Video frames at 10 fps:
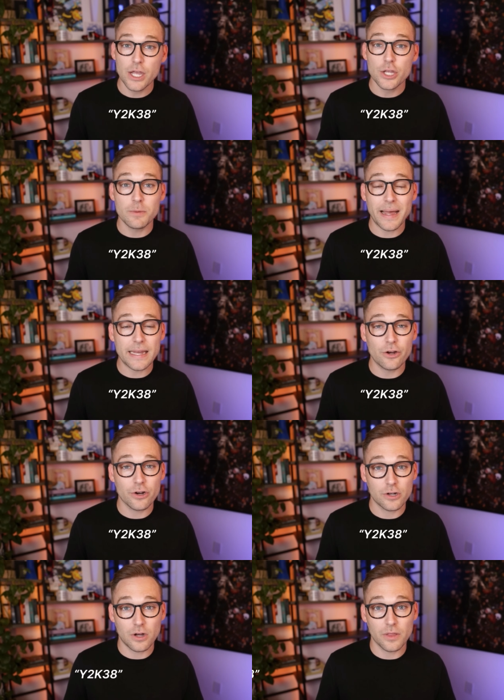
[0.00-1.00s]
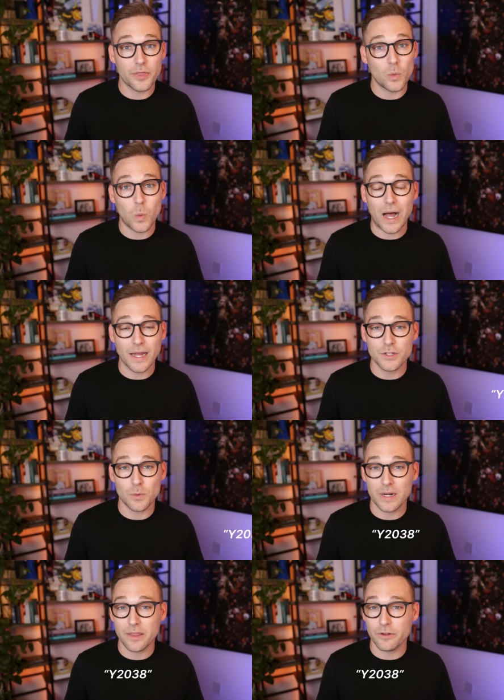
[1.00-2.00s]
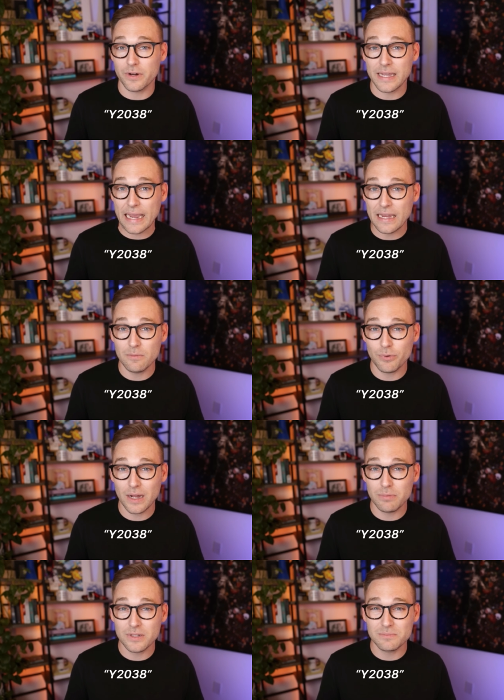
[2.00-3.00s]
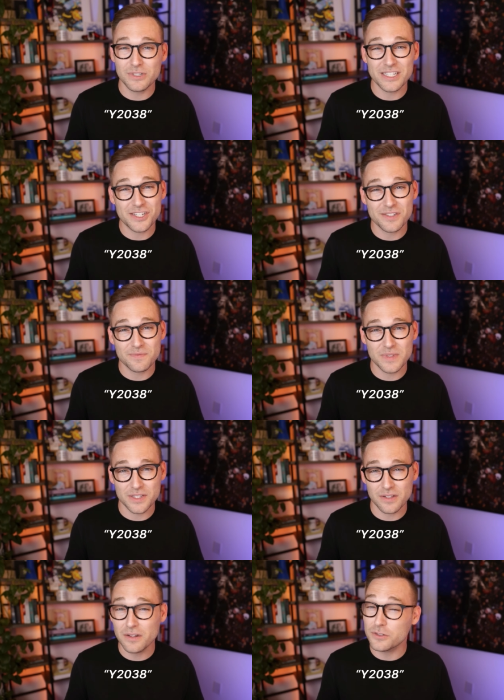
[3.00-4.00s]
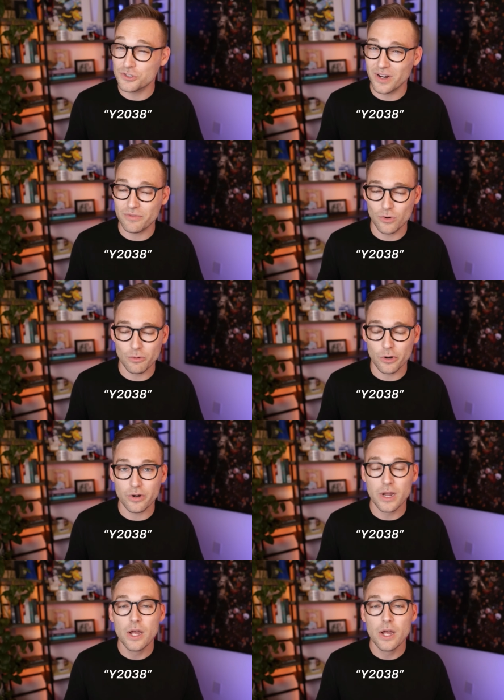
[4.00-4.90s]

You might hear it called the Y2038 problem, which is a little straightforward.